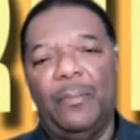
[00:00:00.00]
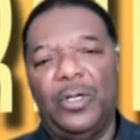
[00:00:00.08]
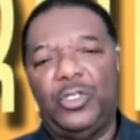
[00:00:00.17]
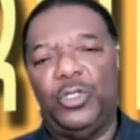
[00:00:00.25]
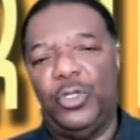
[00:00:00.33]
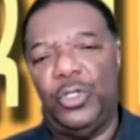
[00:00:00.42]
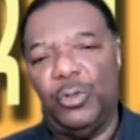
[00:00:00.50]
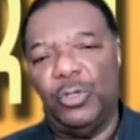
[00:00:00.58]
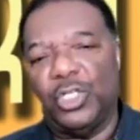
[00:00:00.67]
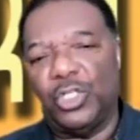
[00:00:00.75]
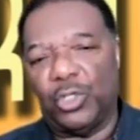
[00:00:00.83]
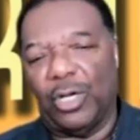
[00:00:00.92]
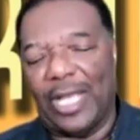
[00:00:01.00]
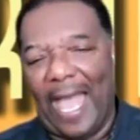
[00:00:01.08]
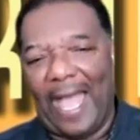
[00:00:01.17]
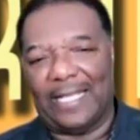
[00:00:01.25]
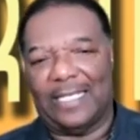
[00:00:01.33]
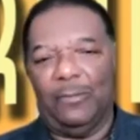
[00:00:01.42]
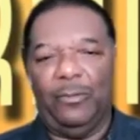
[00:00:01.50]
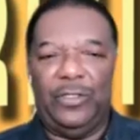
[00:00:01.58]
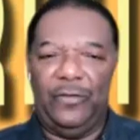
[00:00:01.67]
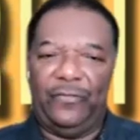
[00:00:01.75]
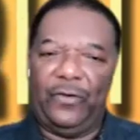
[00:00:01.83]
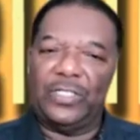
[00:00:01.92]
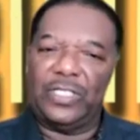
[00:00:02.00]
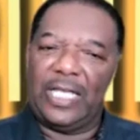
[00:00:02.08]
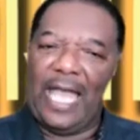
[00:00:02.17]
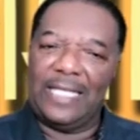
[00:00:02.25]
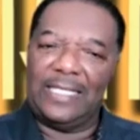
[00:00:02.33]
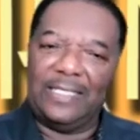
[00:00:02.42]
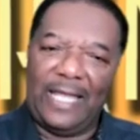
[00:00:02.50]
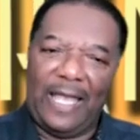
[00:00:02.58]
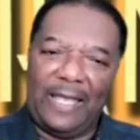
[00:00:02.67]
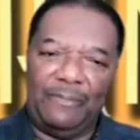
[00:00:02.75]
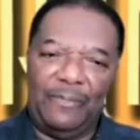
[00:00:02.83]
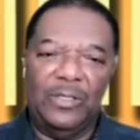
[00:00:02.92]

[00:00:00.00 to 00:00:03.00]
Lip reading: But do you enjoy acting? When you first got to that